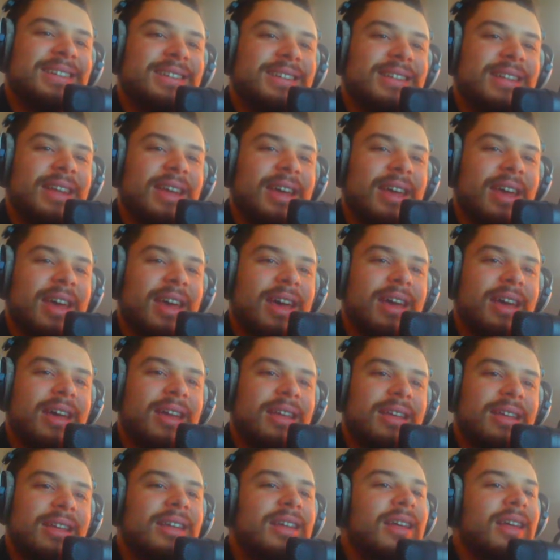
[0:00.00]
Yeah.
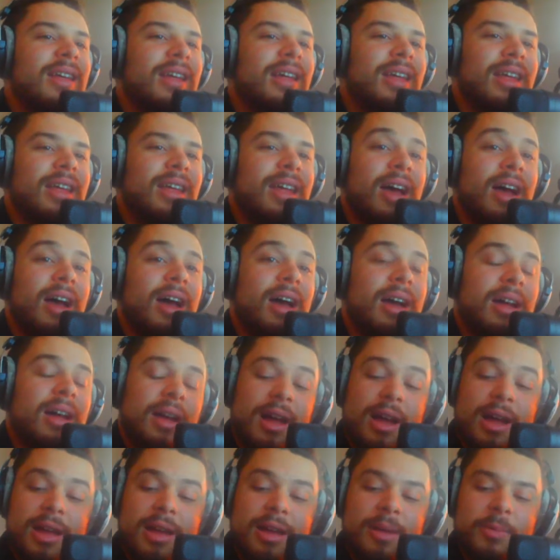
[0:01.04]

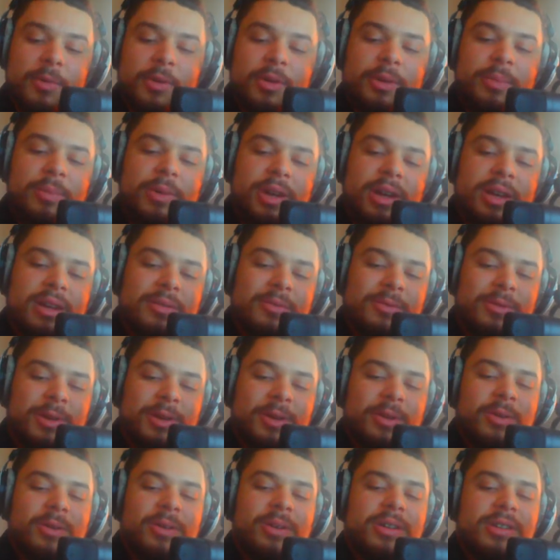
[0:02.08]
I am going to make a
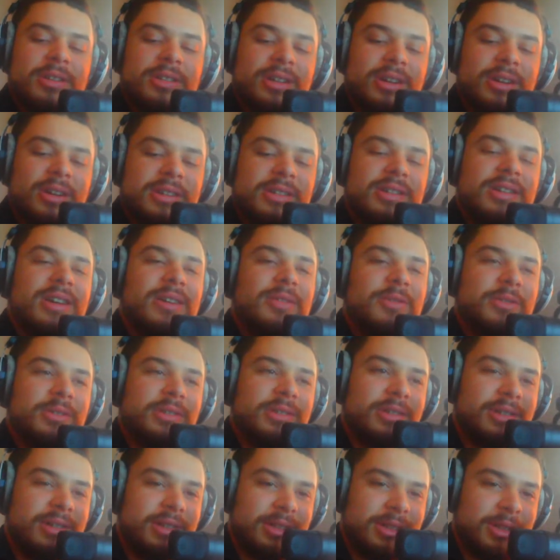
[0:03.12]
video on Terry
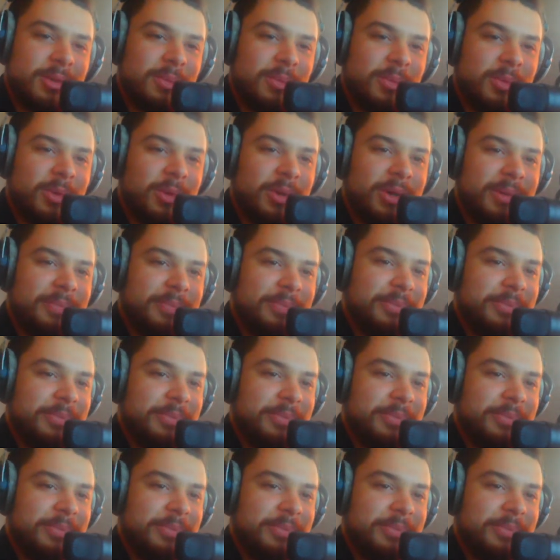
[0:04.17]
Davis at some point.